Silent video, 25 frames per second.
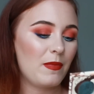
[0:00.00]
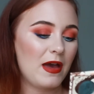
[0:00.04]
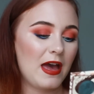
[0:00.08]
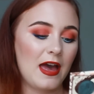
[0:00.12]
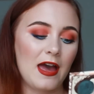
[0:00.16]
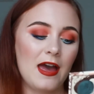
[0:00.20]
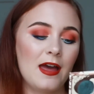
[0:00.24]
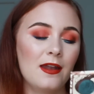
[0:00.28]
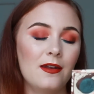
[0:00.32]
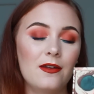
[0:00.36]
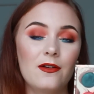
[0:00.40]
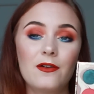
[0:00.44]

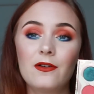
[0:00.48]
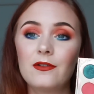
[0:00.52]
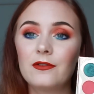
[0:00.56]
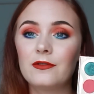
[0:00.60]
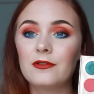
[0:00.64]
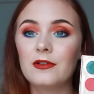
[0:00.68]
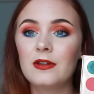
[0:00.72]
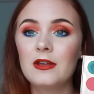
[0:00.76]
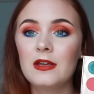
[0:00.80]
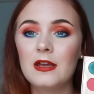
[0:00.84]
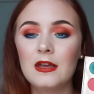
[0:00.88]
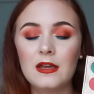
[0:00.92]
pan
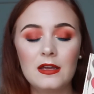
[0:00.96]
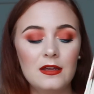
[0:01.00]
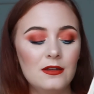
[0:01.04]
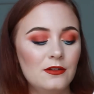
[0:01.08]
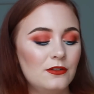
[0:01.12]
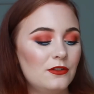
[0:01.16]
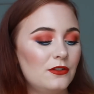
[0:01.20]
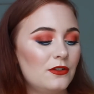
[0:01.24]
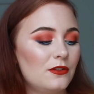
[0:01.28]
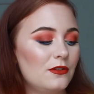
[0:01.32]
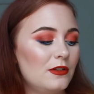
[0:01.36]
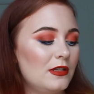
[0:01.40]
on
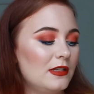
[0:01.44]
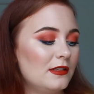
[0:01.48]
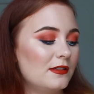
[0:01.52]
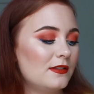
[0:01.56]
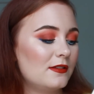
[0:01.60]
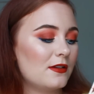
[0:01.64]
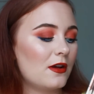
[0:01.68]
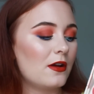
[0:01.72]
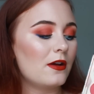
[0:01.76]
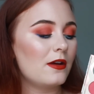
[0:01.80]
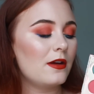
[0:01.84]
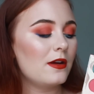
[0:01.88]
Shooting
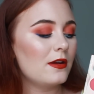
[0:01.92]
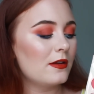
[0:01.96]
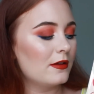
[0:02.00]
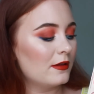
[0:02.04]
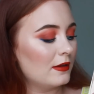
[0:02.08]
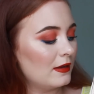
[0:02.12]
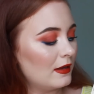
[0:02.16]
Star.